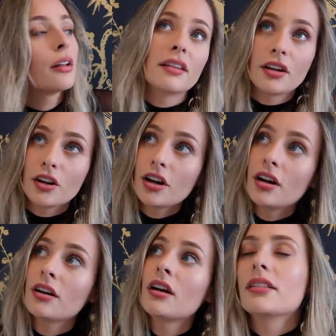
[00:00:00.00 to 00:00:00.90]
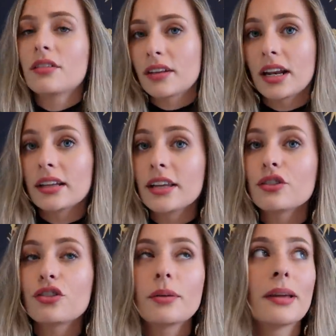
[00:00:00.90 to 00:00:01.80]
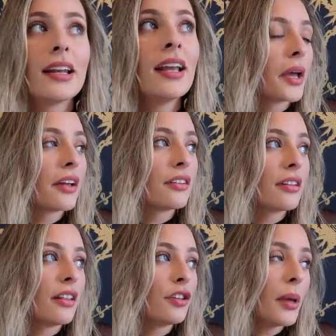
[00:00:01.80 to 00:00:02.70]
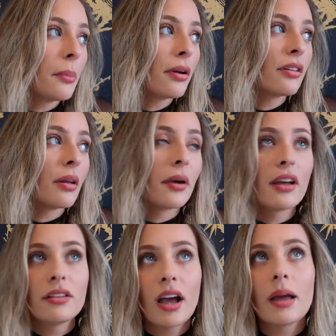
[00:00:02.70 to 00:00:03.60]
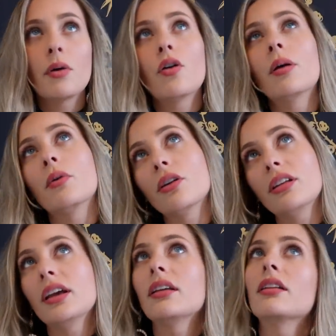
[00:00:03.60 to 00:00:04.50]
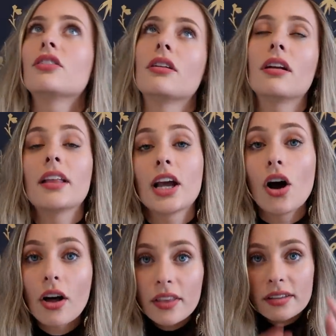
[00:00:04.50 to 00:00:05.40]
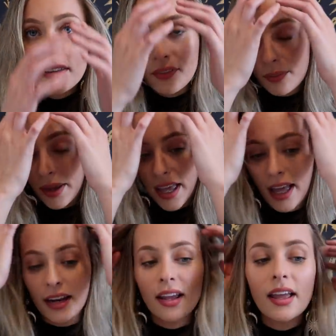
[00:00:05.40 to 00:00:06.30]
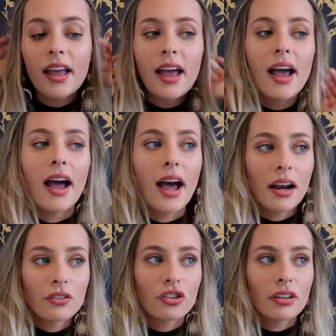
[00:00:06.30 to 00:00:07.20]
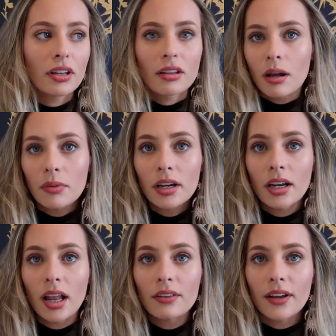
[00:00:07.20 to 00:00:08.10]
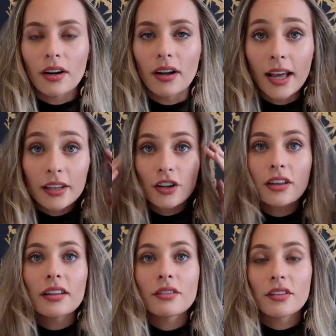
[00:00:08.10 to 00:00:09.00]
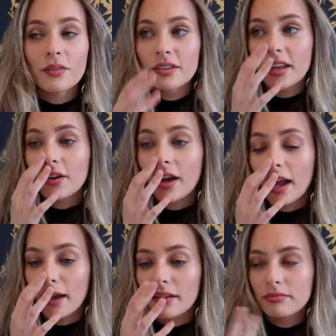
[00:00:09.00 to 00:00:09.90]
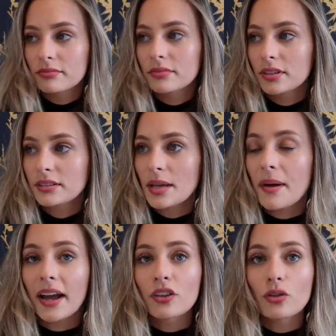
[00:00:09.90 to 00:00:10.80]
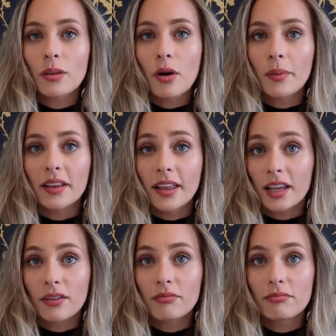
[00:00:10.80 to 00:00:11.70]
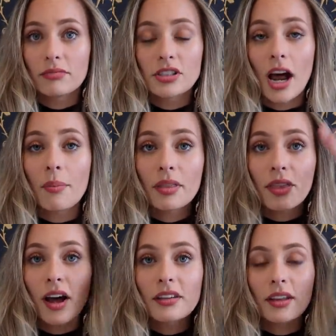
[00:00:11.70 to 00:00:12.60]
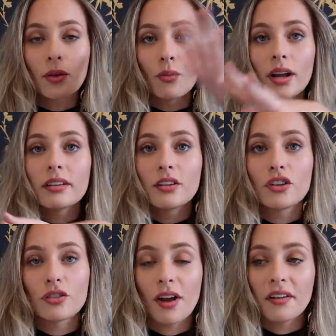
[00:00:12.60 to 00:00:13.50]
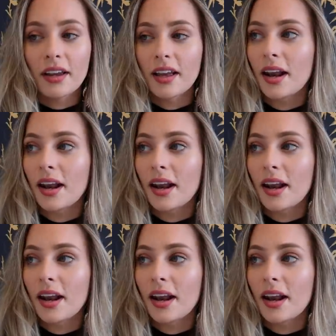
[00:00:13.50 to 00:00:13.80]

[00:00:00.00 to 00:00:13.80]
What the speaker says: Is it gonna hurt? Because I was getting a laser treatment. Am I gonna have to sign these papers? Am I on time? Oh, I'm early. Shouldn't I? Like, all this stuff in my head. And I was just like, I'm in an elevator. I literally was like, okay, sit back, enjoy the moment. Like, stop with the thoughts, like, what is in your surrounding?